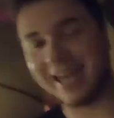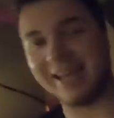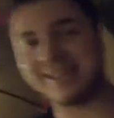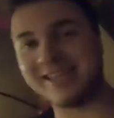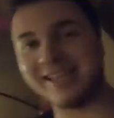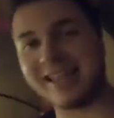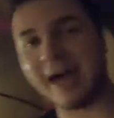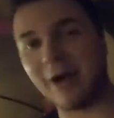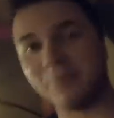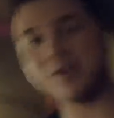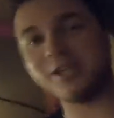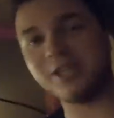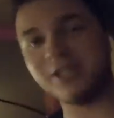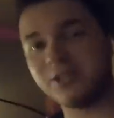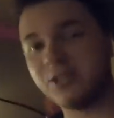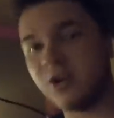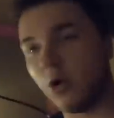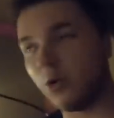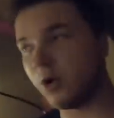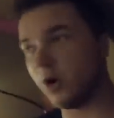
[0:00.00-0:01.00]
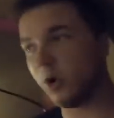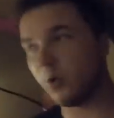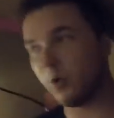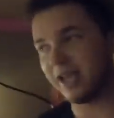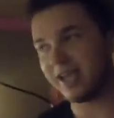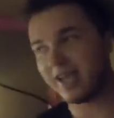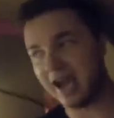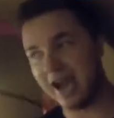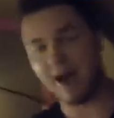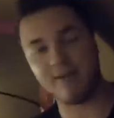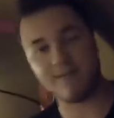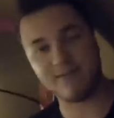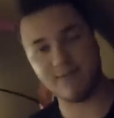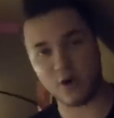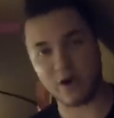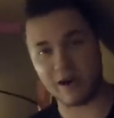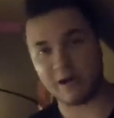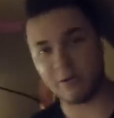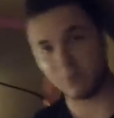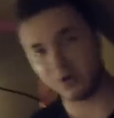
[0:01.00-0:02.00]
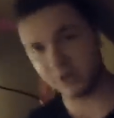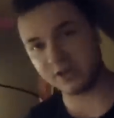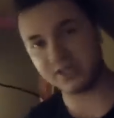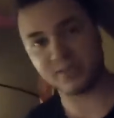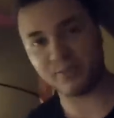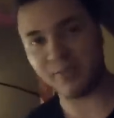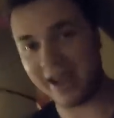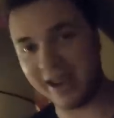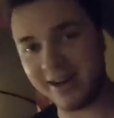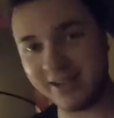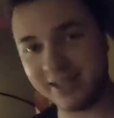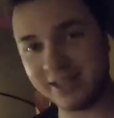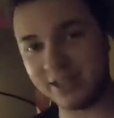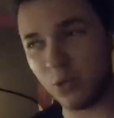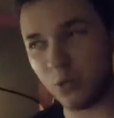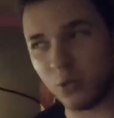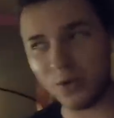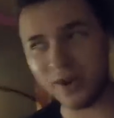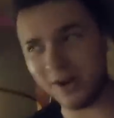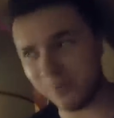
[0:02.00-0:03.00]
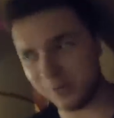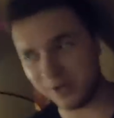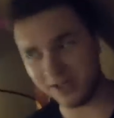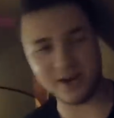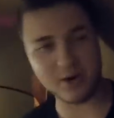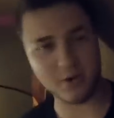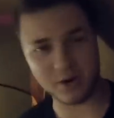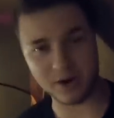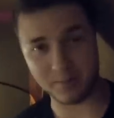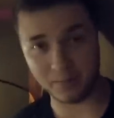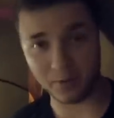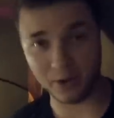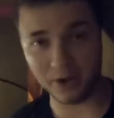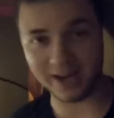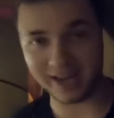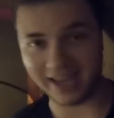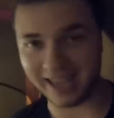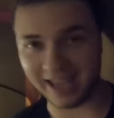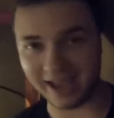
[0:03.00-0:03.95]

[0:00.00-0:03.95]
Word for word: get to that. We just don't know like how far out we're expanding, so we don't really know where to put it